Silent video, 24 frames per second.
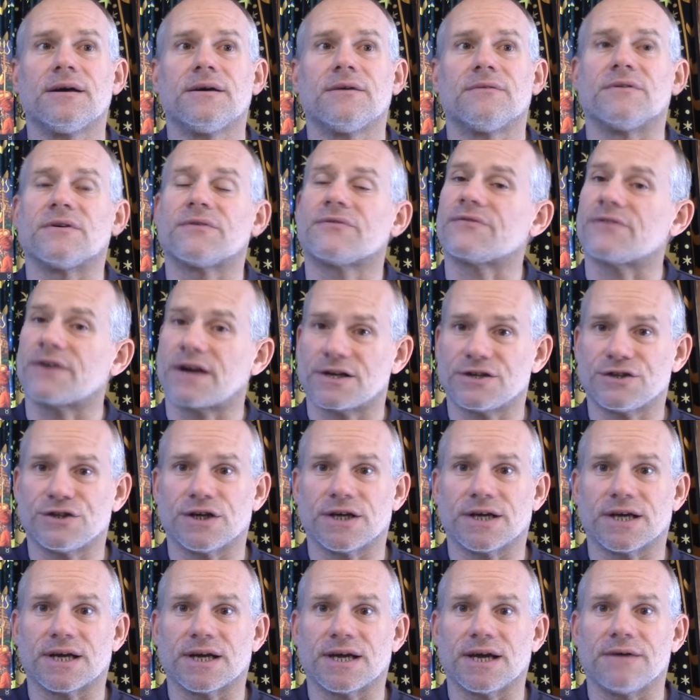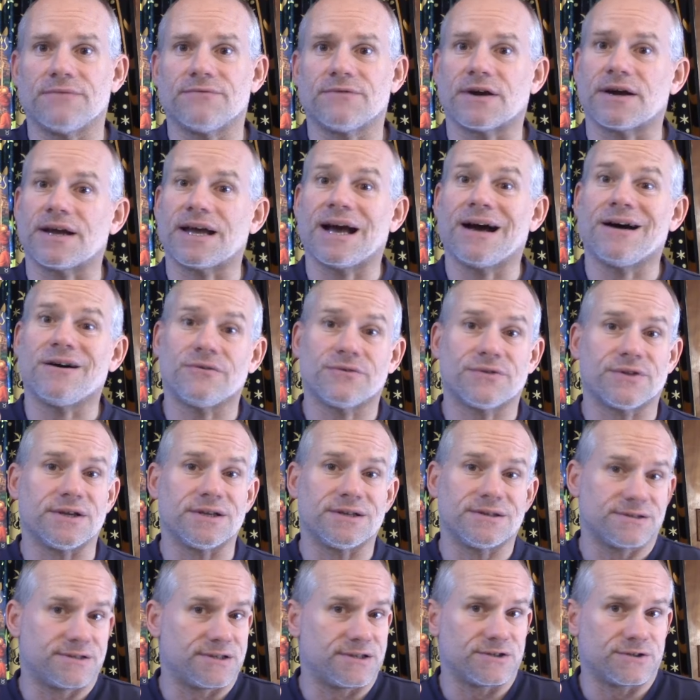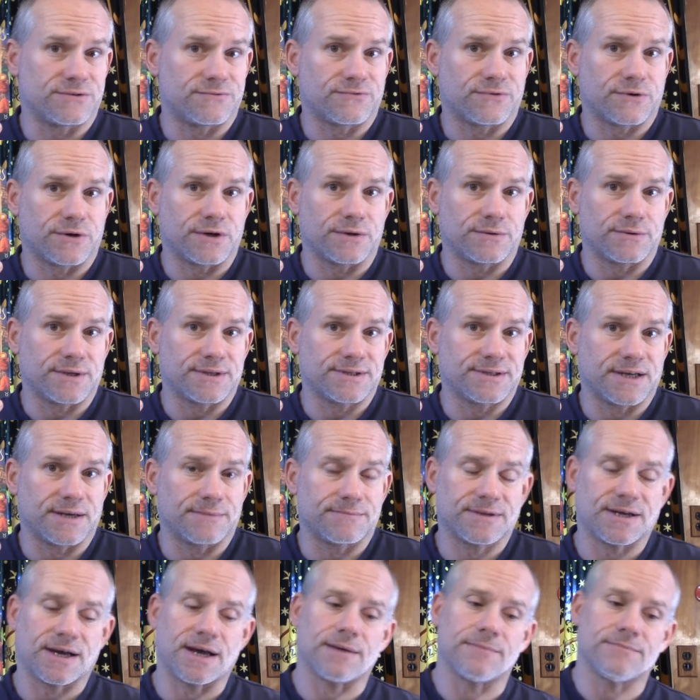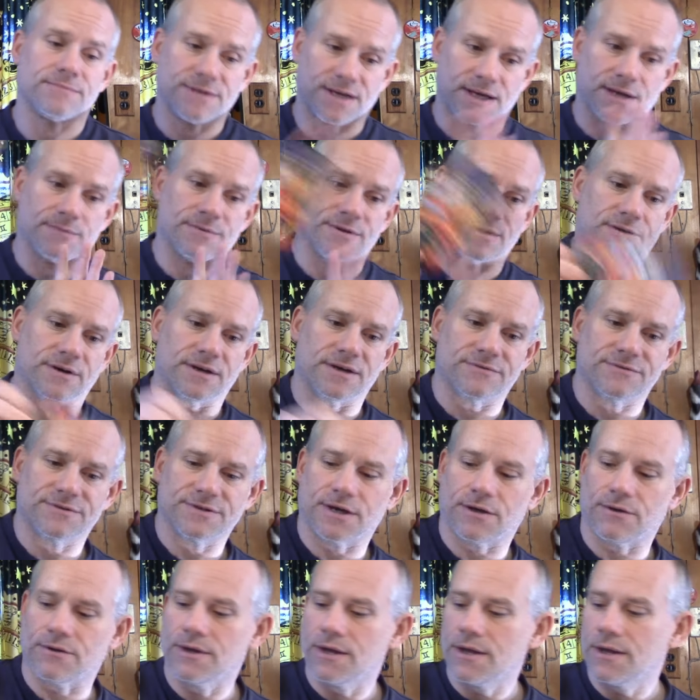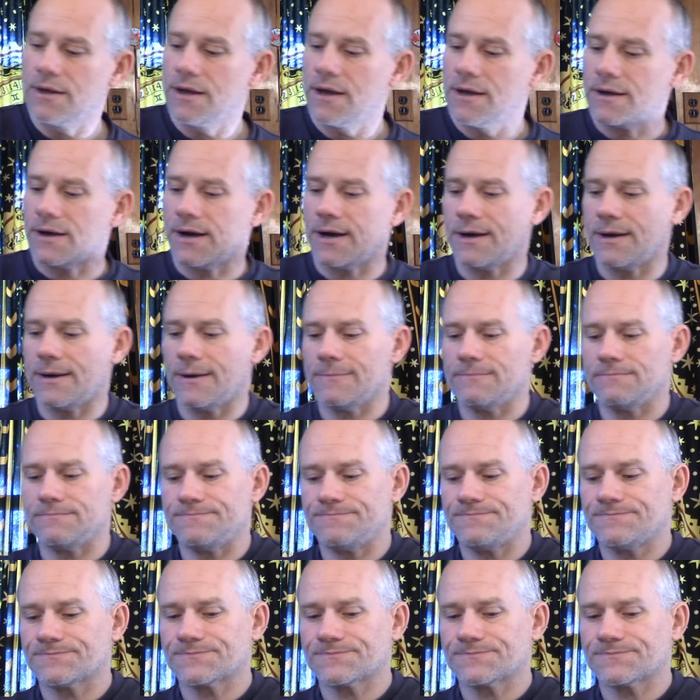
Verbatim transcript: refreshing and very healthy decision for you at the same time. Take it with a grain of salt. Um,